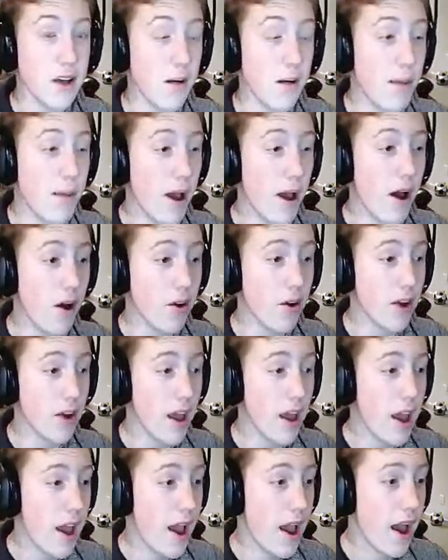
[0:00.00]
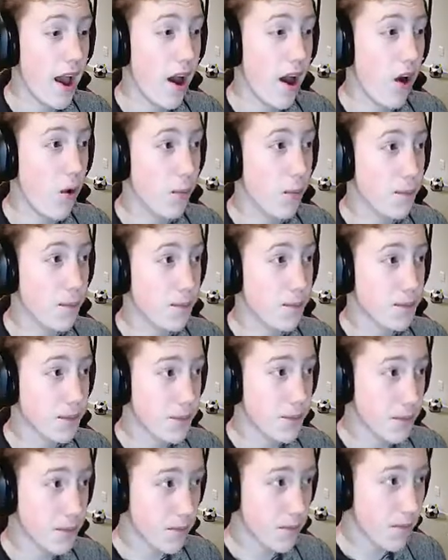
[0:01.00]
about how
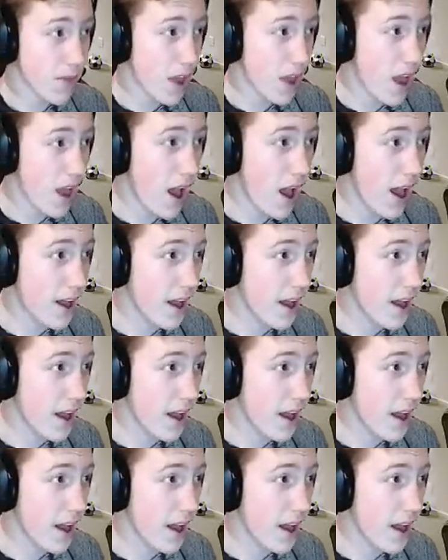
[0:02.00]
I